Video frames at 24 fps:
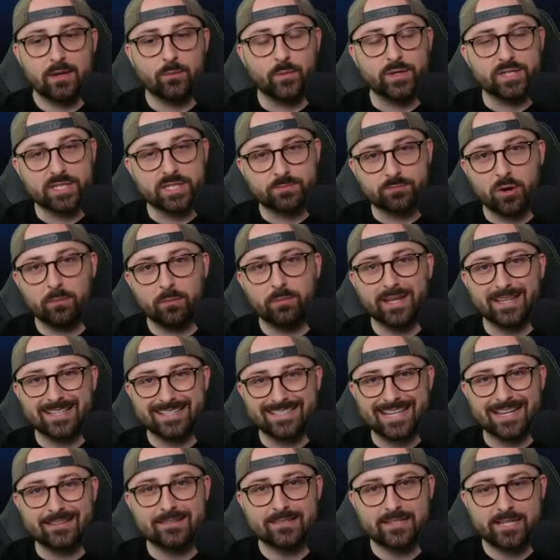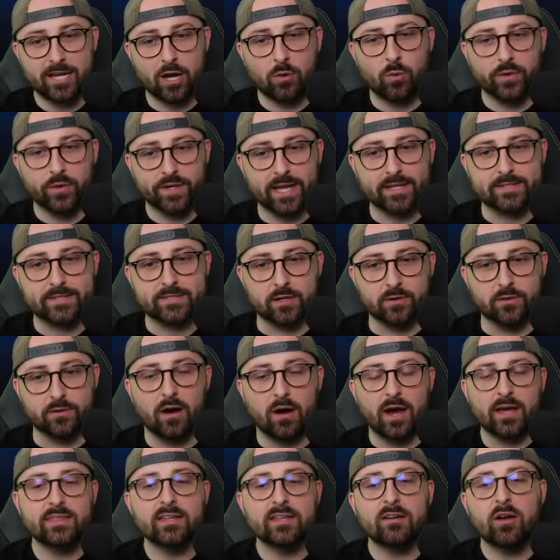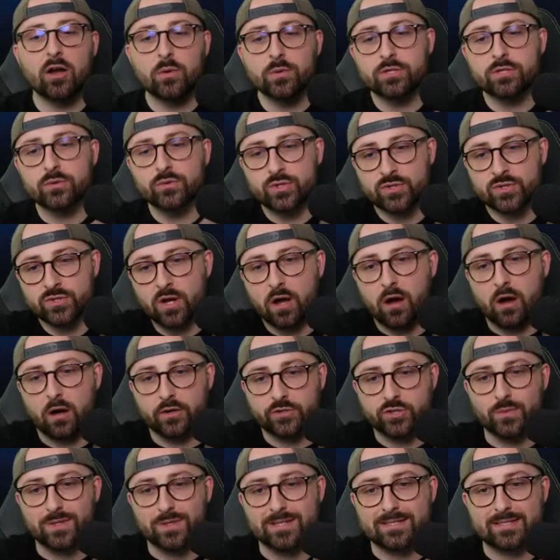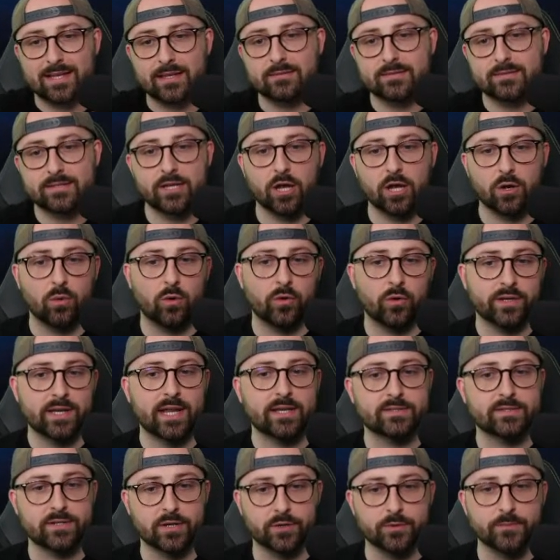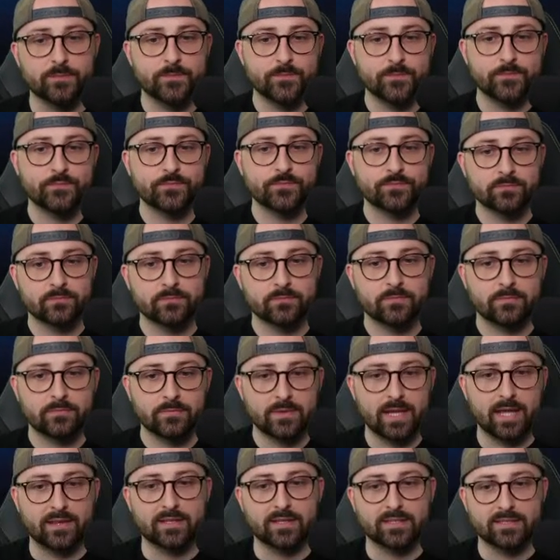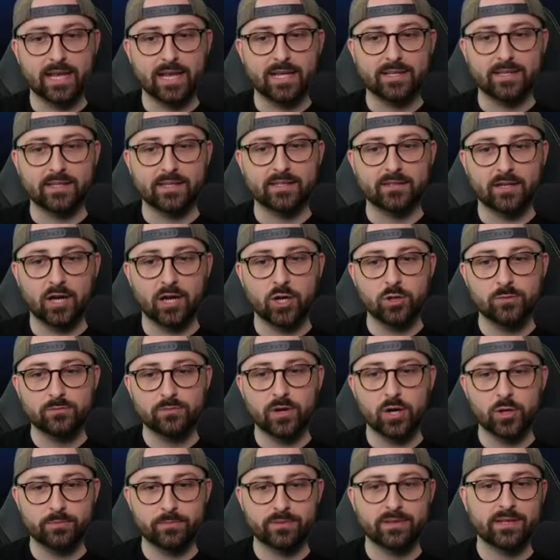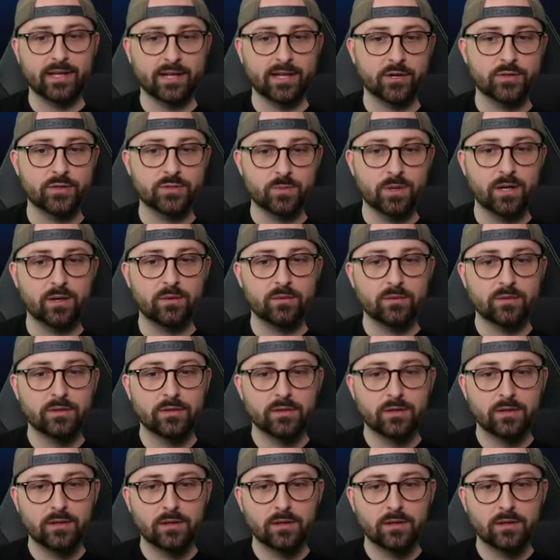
which is probably Asensio or Neto. I think I would do Sarr to Asensio or Neto, and then hope that goes well.